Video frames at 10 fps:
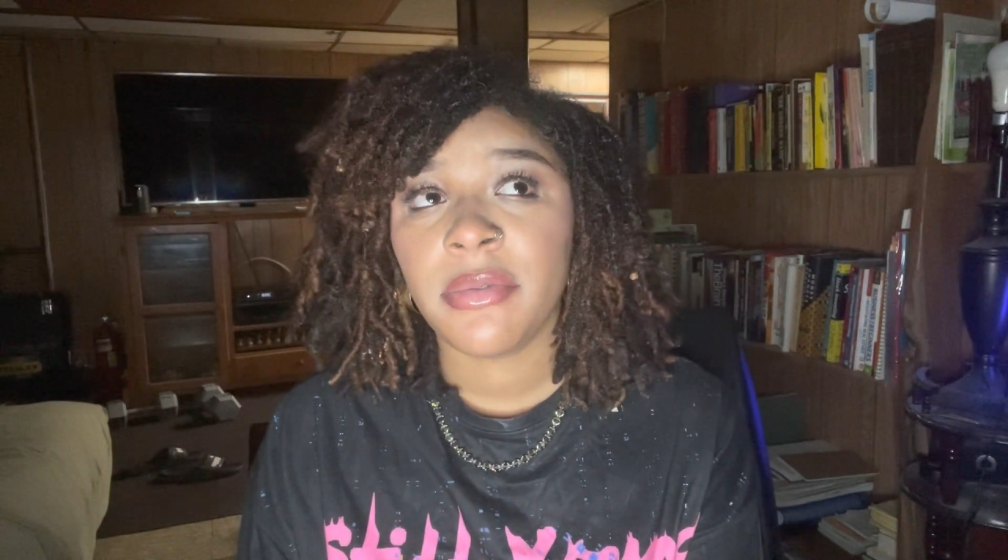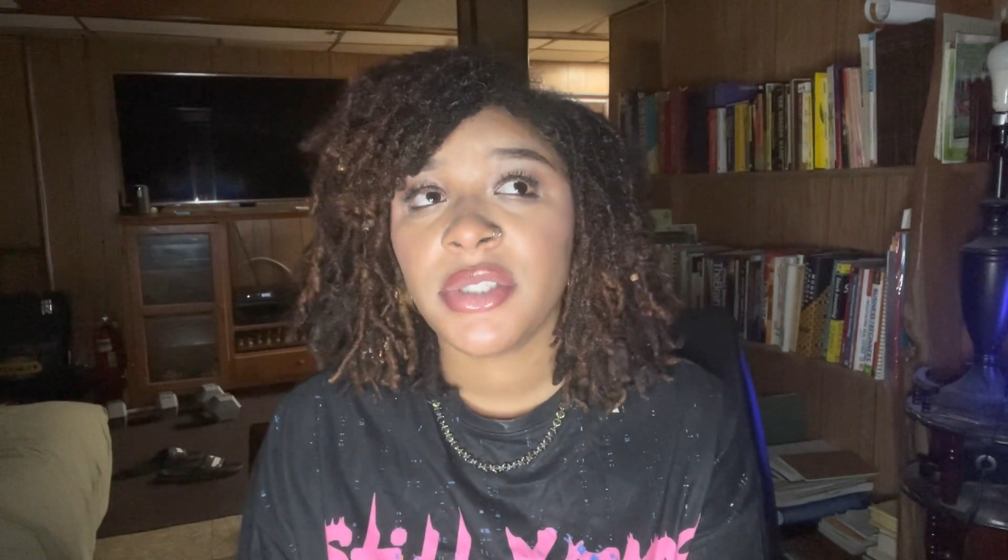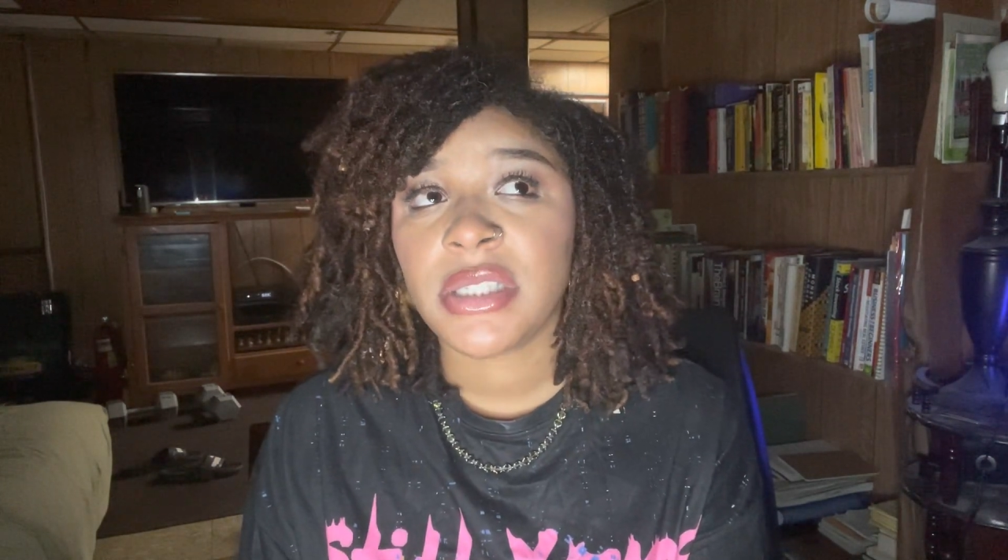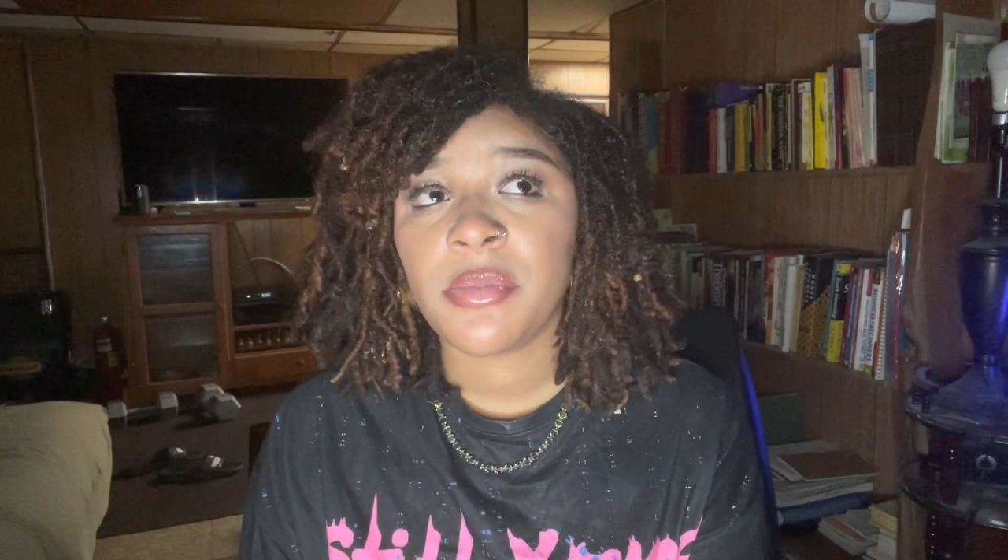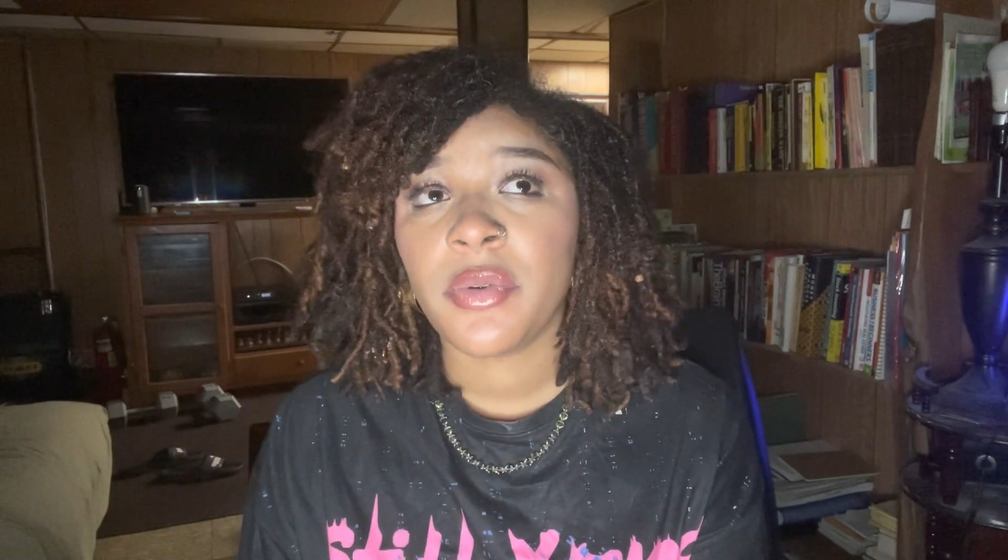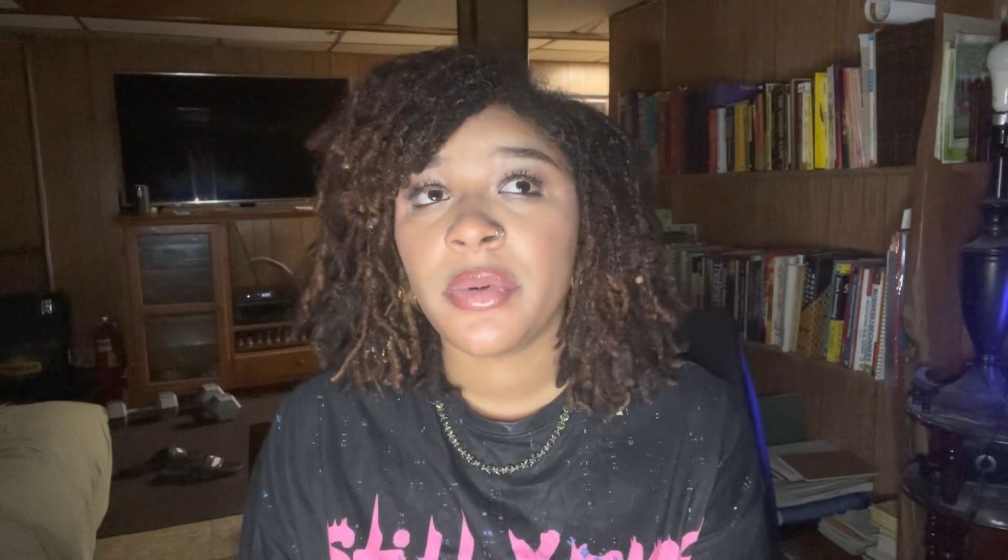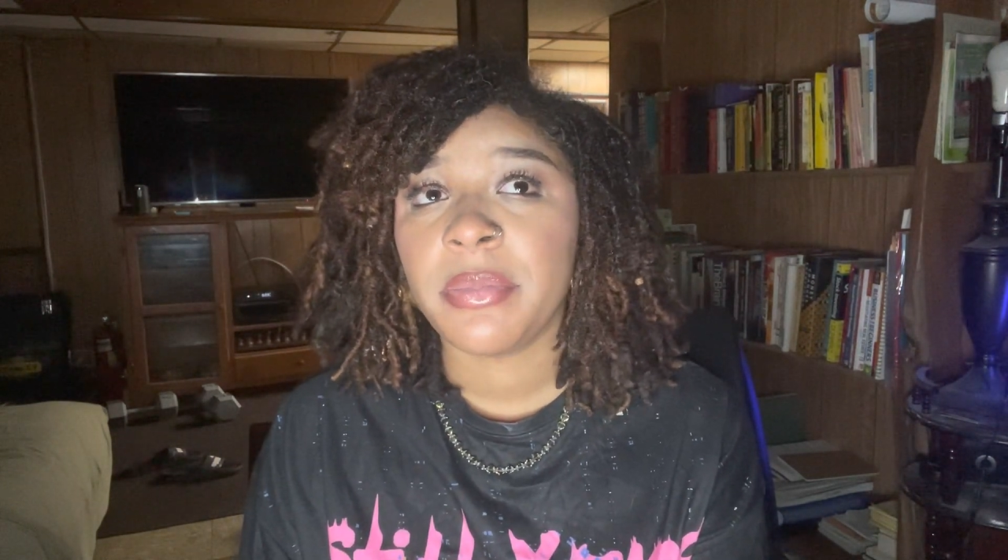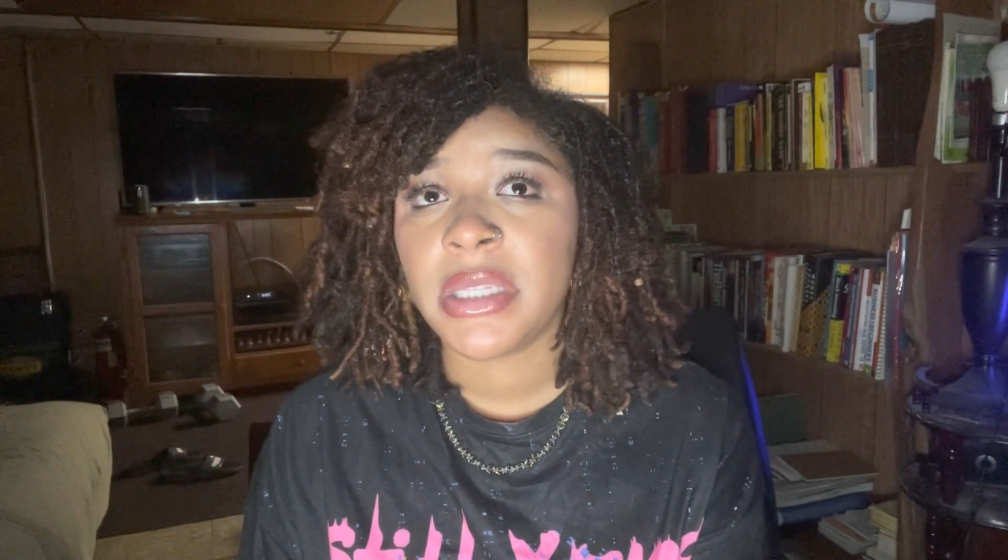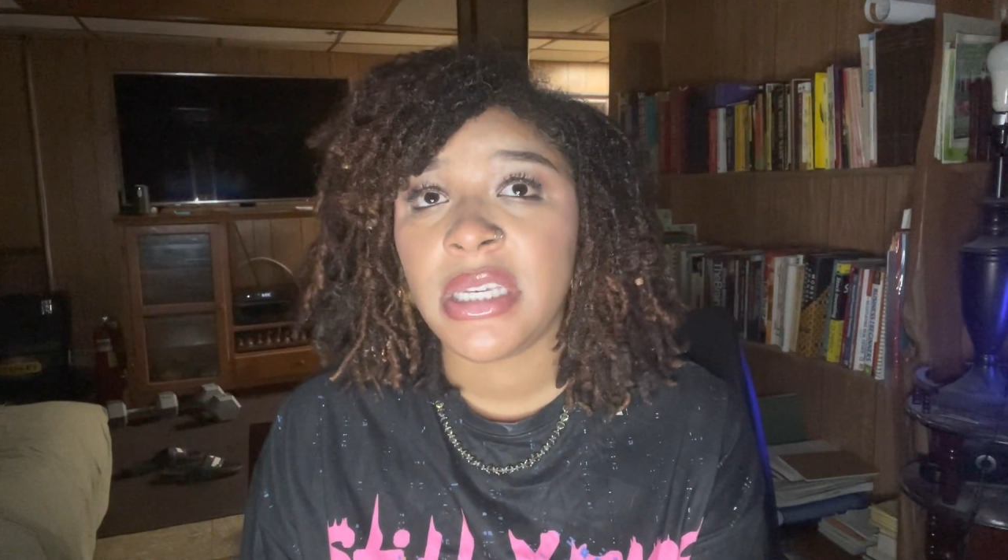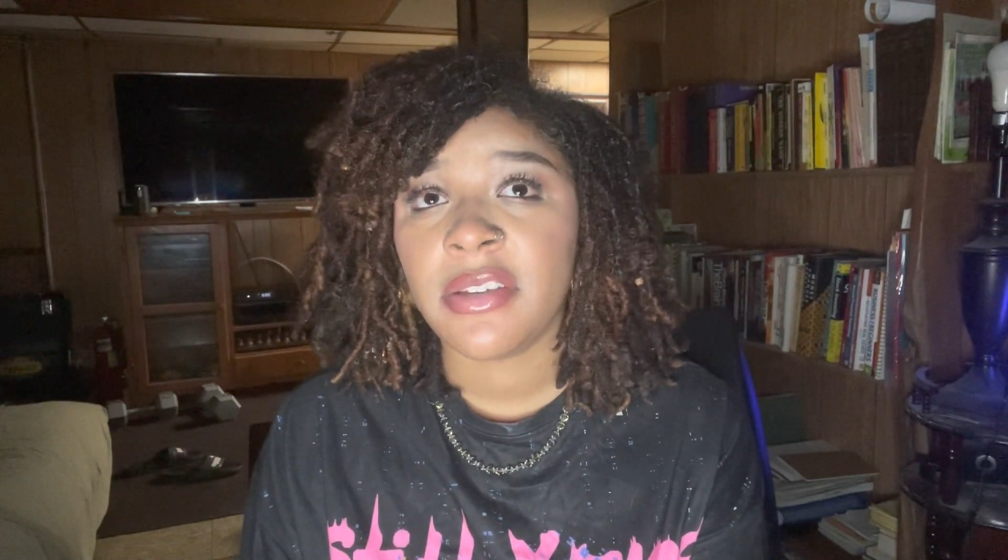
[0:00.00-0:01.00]
wish someone would
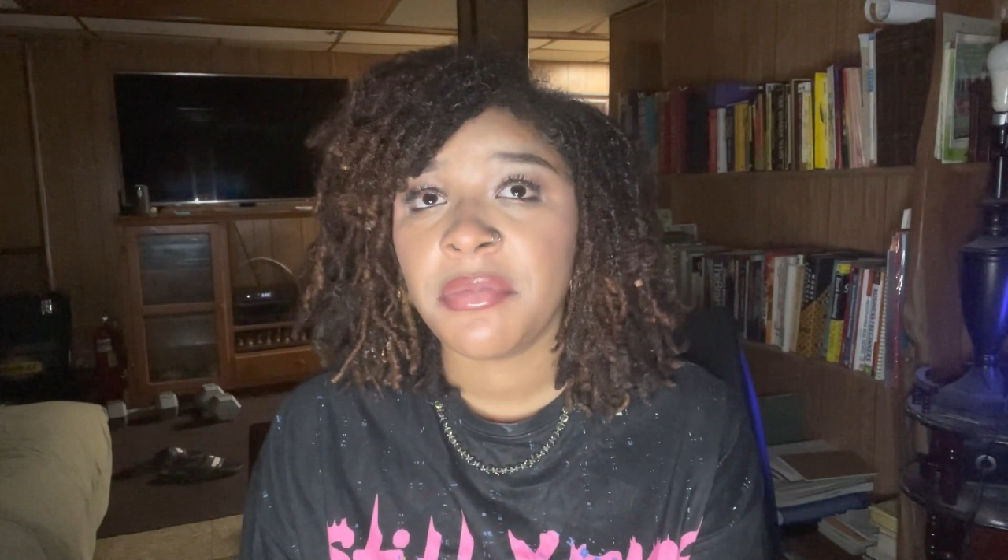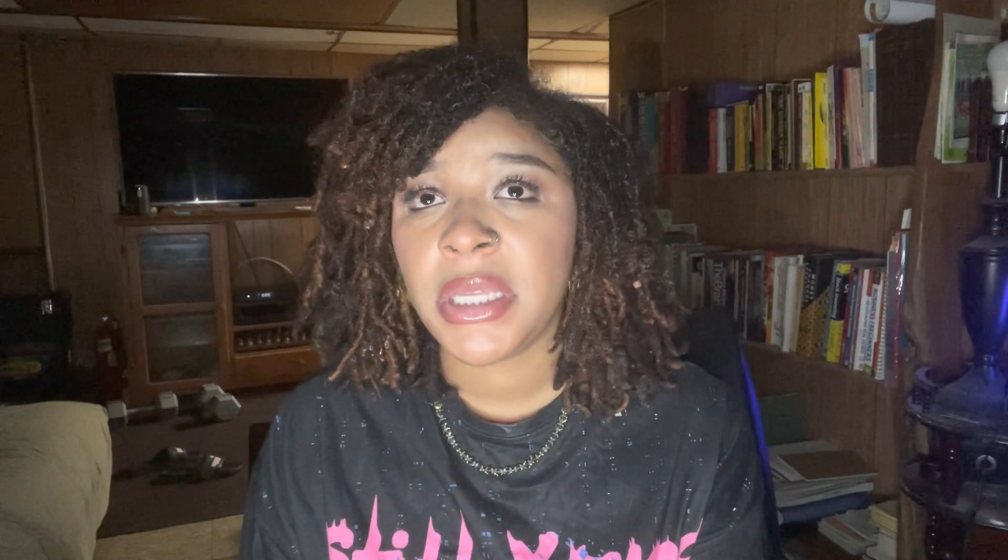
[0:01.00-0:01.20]
believe me,